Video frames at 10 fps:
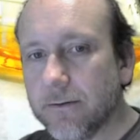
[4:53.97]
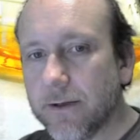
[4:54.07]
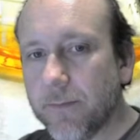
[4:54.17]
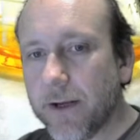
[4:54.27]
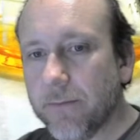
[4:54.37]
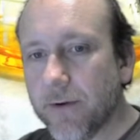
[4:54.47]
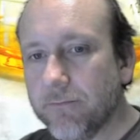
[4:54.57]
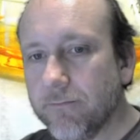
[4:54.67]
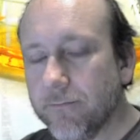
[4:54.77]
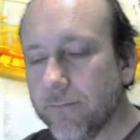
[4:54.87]

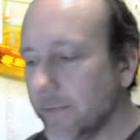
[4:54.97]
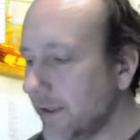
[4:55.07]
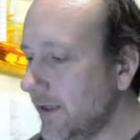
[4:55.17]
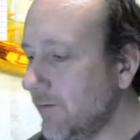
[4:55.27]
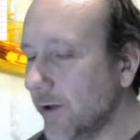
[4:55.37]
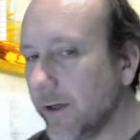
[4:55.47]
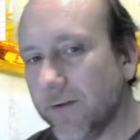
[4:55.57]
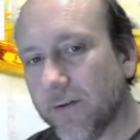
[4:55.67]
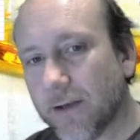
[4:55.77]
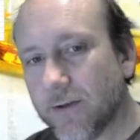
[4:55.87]
minimum
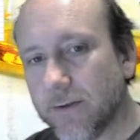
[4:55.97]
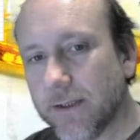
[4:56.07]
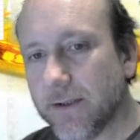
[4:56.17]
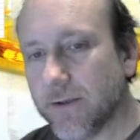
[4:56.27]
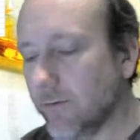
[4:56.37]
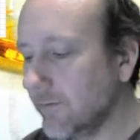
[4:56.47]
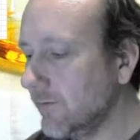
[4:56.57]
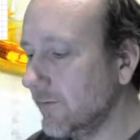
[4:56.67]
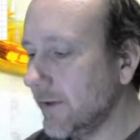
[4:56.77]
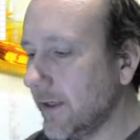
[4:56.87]
keywords that you need
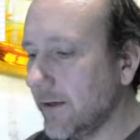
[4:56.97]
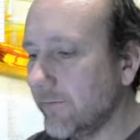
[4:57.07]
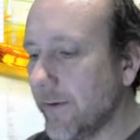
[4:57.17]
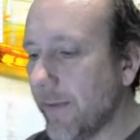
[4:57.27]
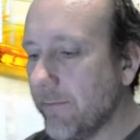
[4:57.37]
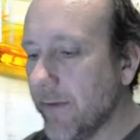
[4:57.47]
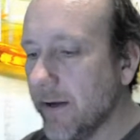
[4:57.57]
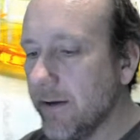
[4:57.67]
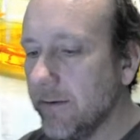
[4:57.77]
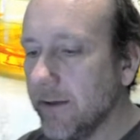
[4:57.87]
to
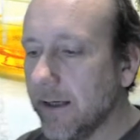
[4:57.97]
remember